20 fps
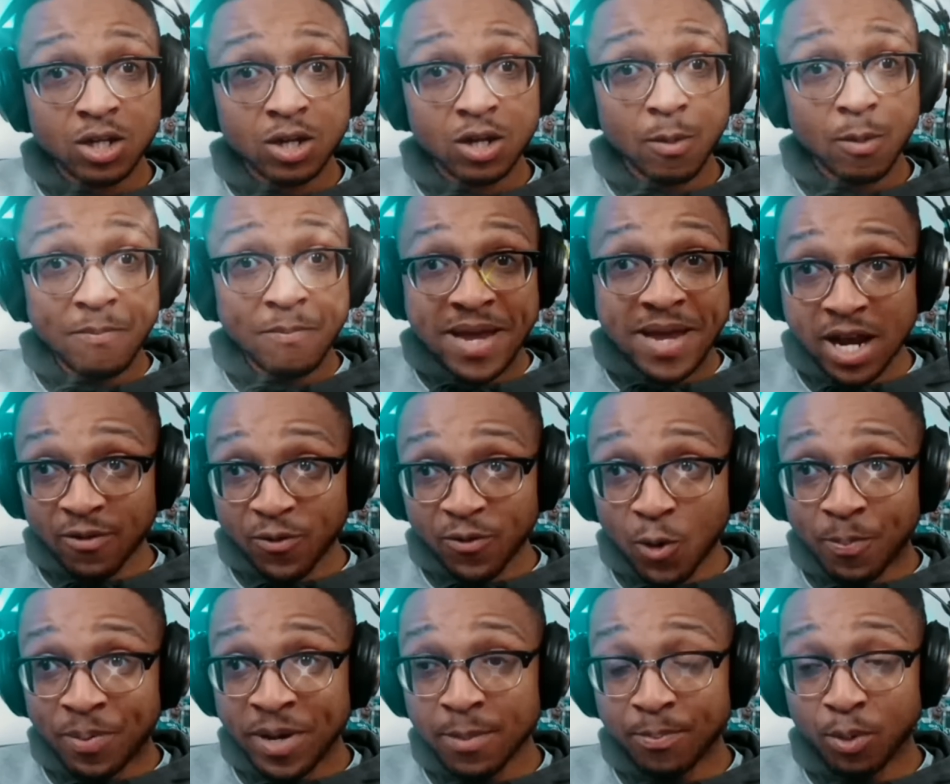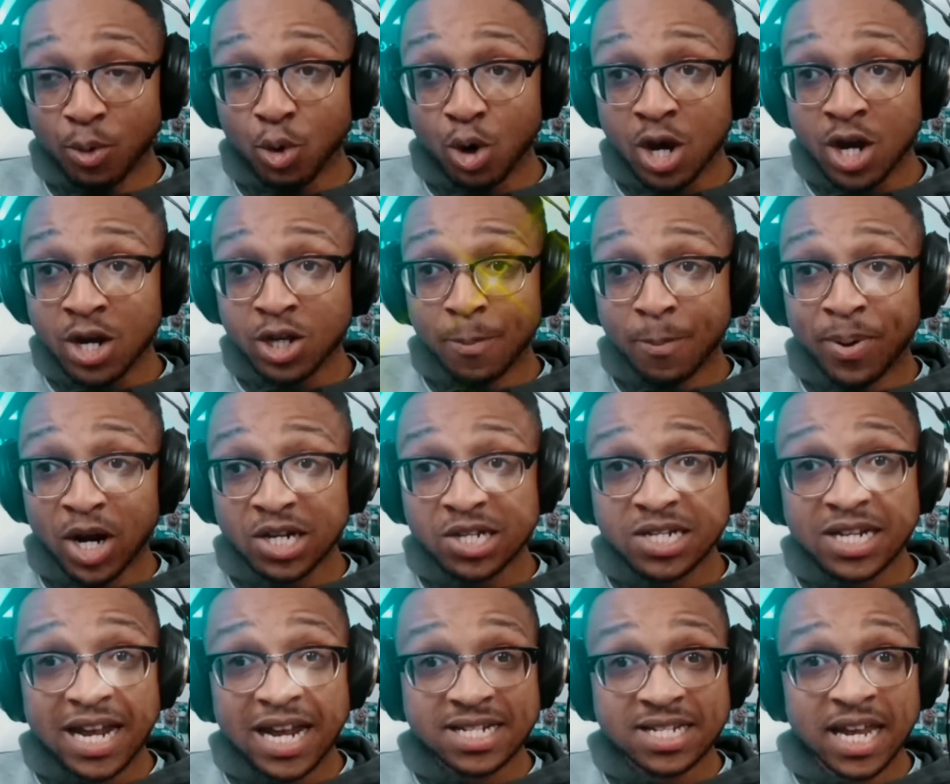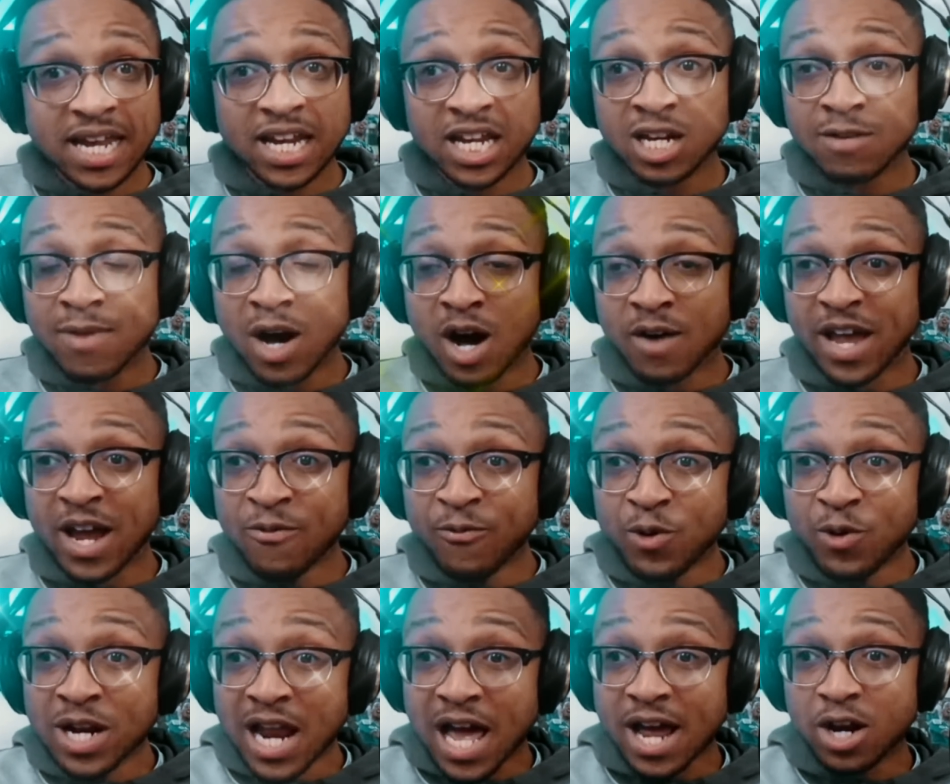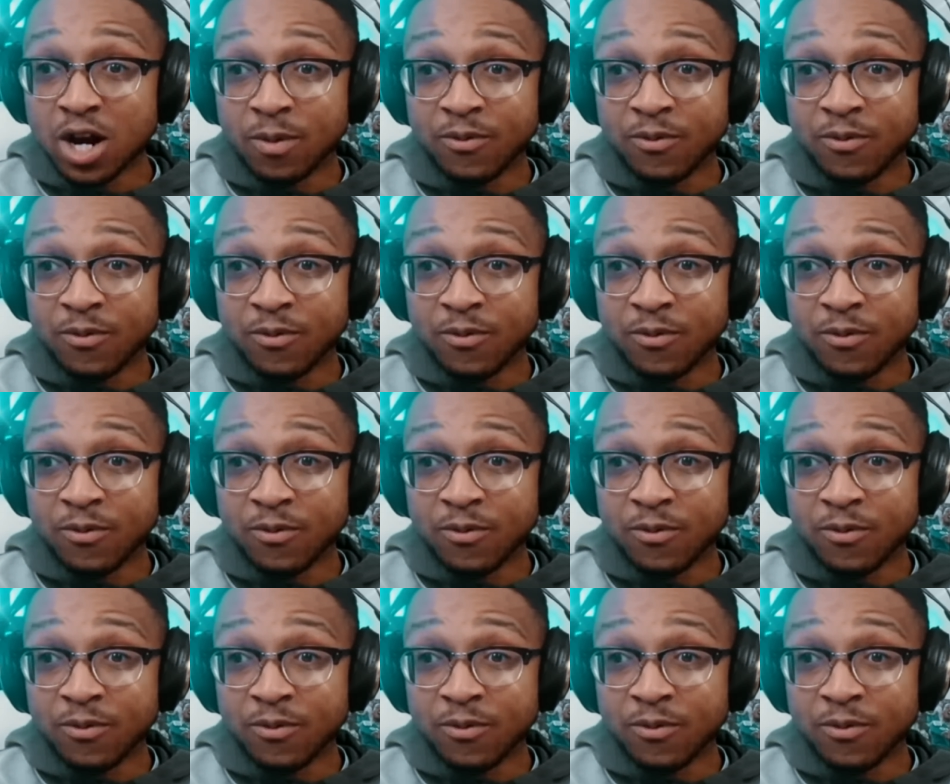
Me of all people, the person that's taken him out of every lineup